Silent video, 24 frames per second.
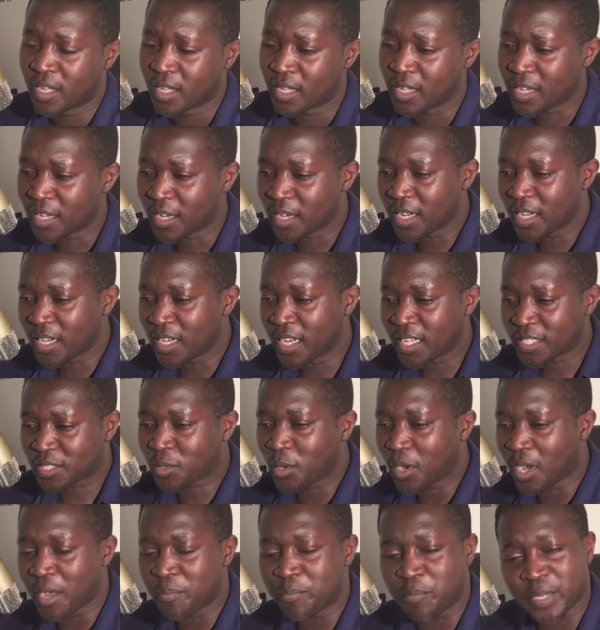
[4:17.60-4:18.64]
Uh, let's
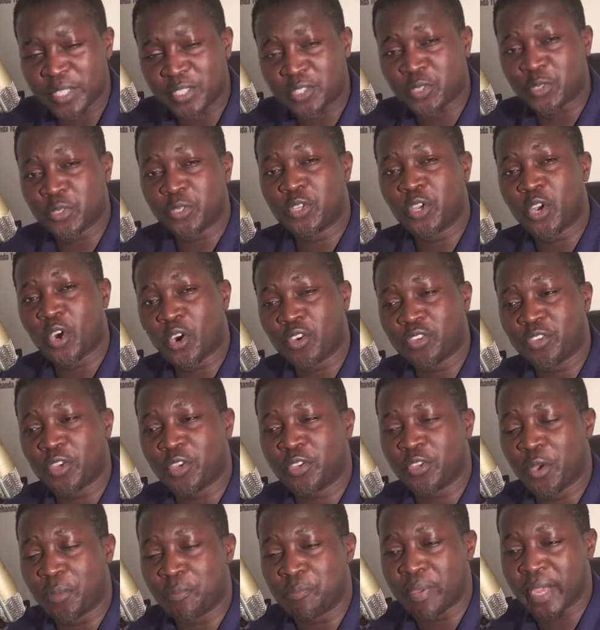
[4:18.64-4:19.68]
go a bit to your your,
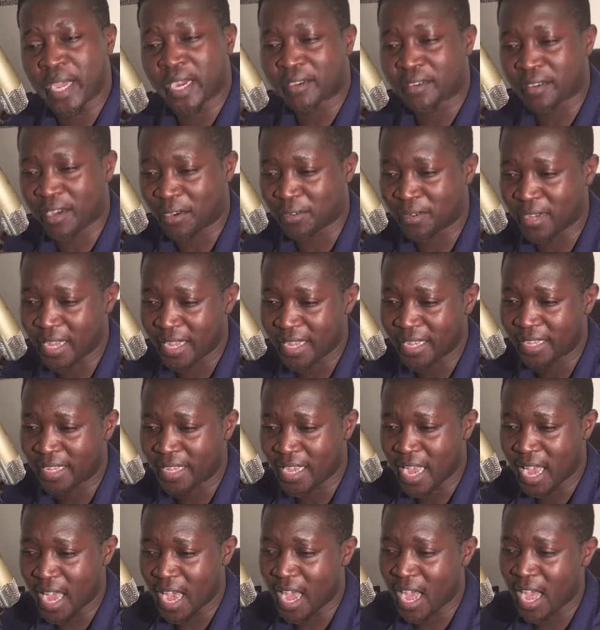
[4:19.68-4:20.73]
your background. Hey,
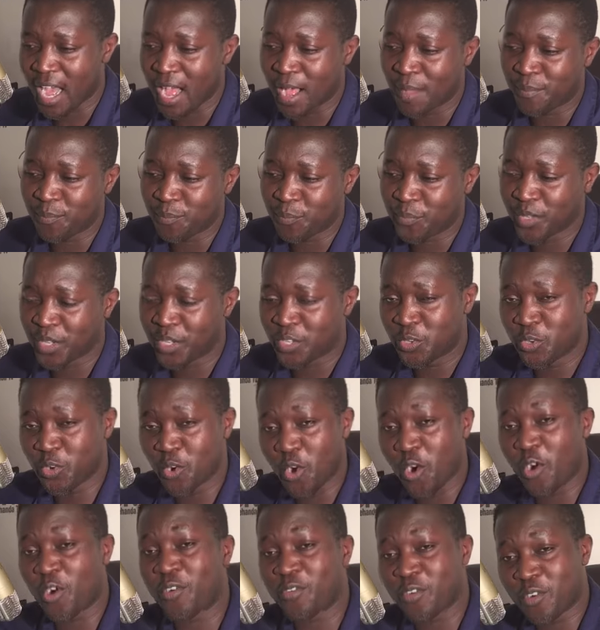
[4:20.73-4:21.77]
um, you're
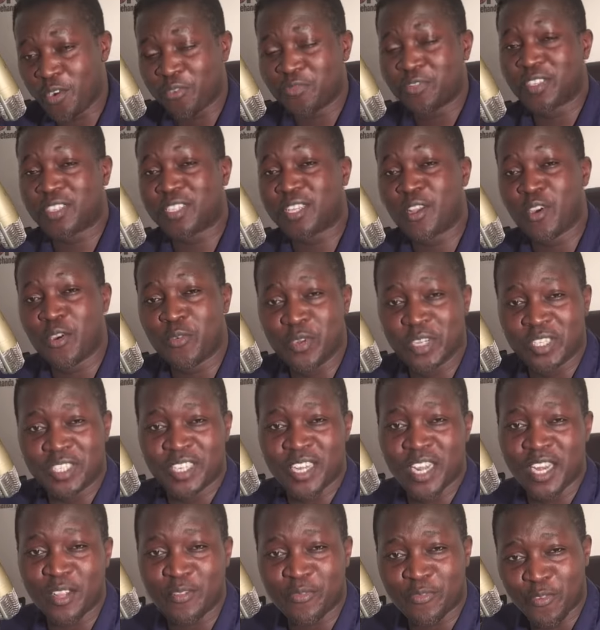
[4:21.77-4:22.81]
obviously
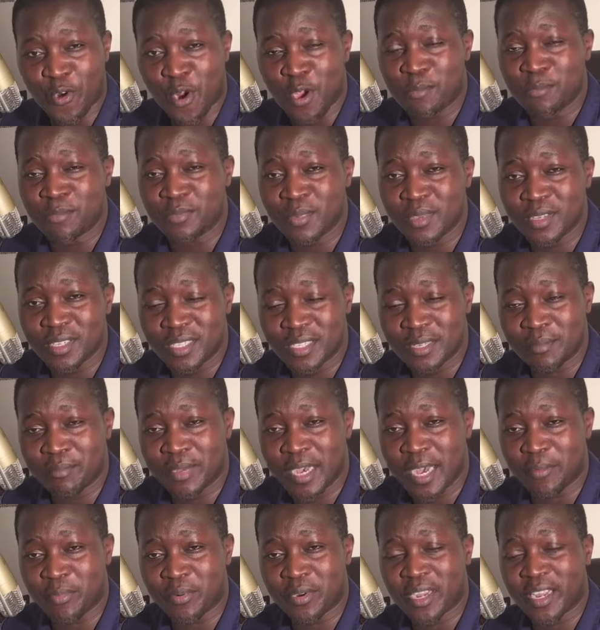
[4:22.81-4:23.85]
originally from
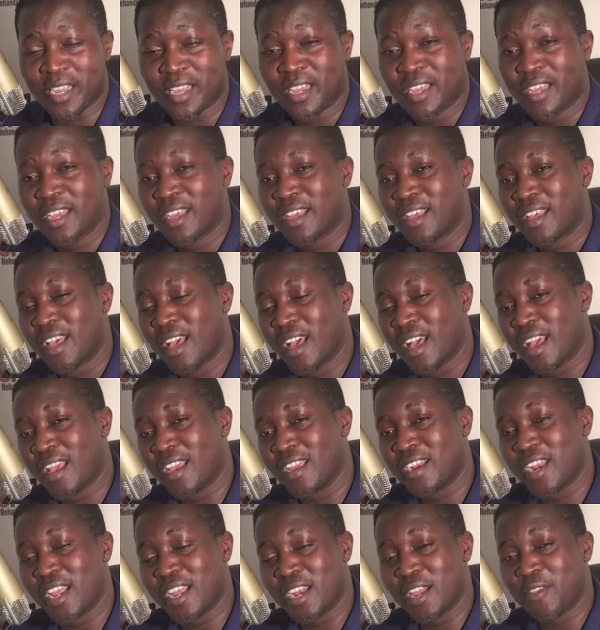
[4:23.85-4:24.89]
Zimbabwe. Uh,
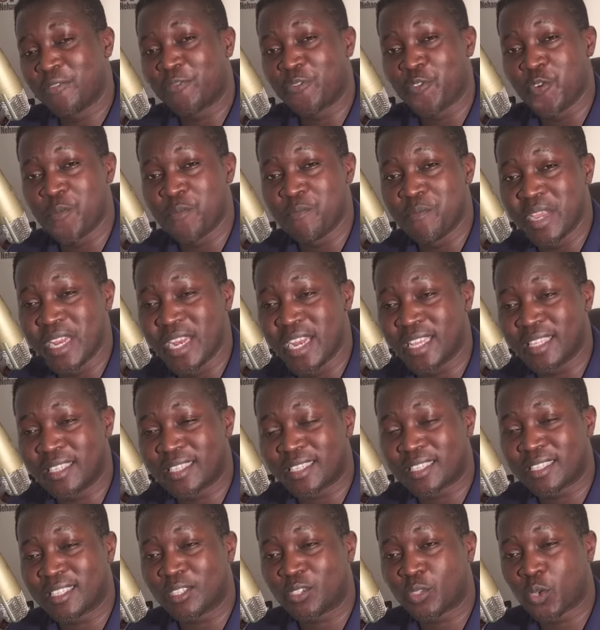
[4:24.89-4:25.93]
in, in a few
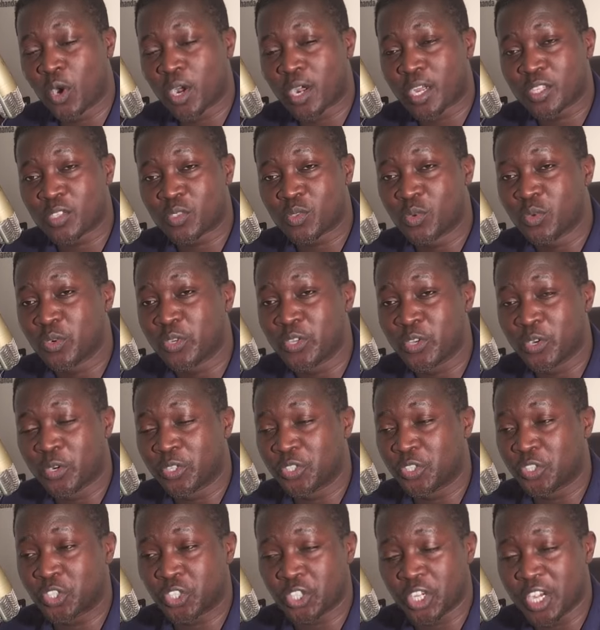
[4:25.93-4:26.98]
minutes, talk us through your
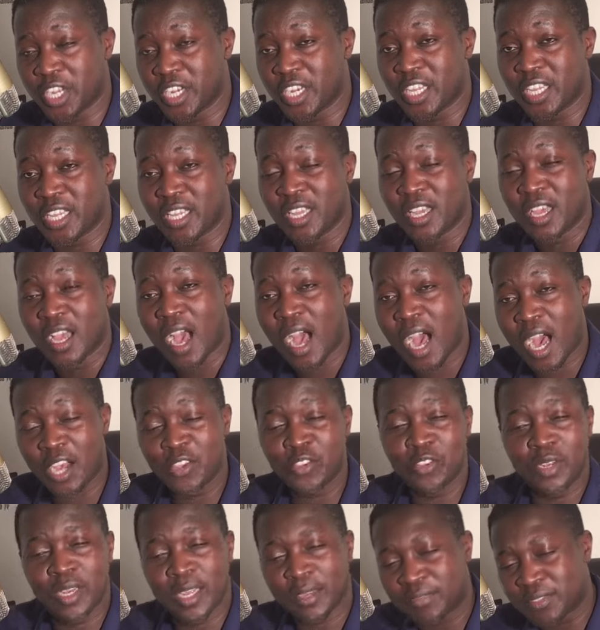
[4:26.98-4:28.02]
journey, how
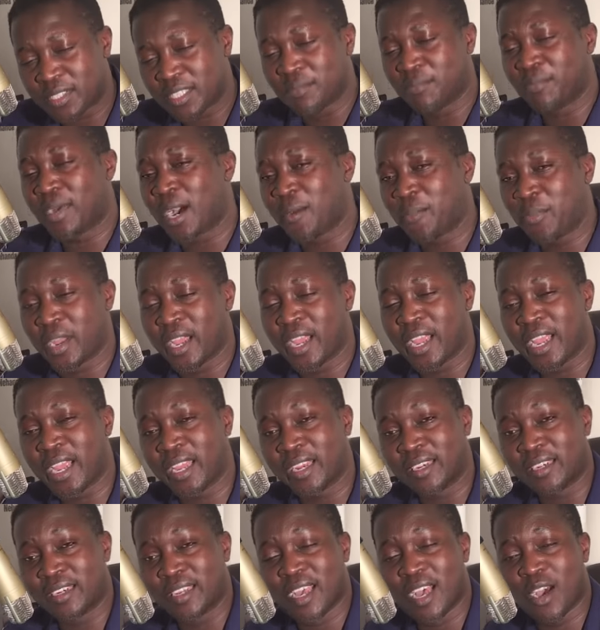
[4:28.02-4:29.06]
you left Zimbabwe
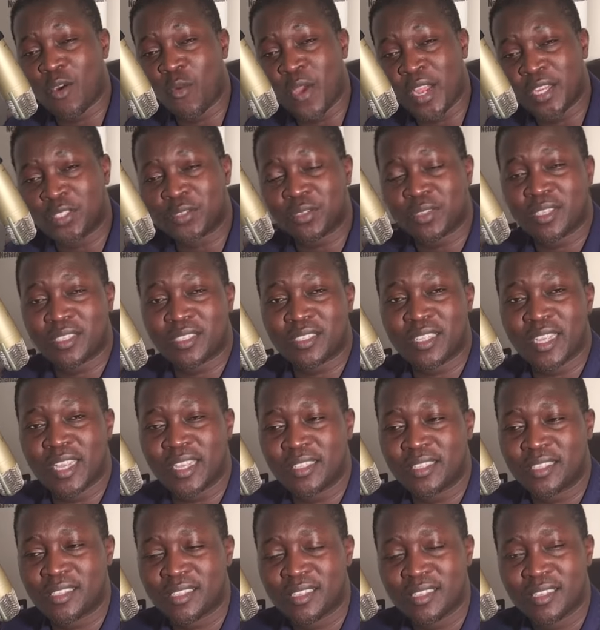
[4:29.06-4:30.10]
and uh, went to the
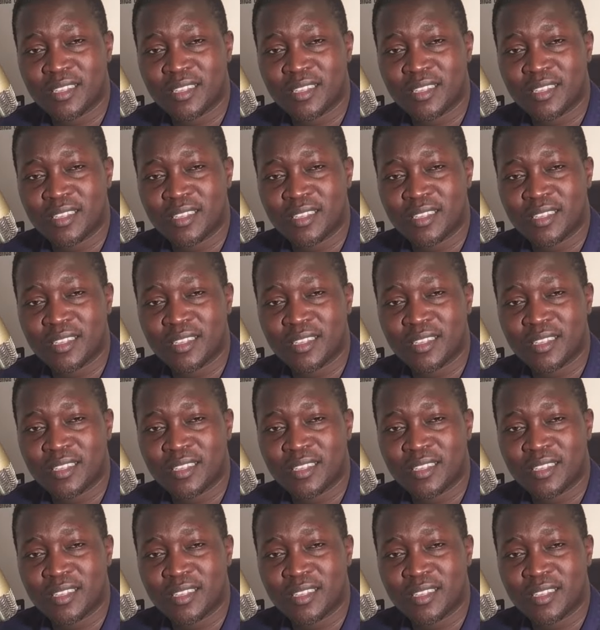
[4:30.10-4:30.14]
States.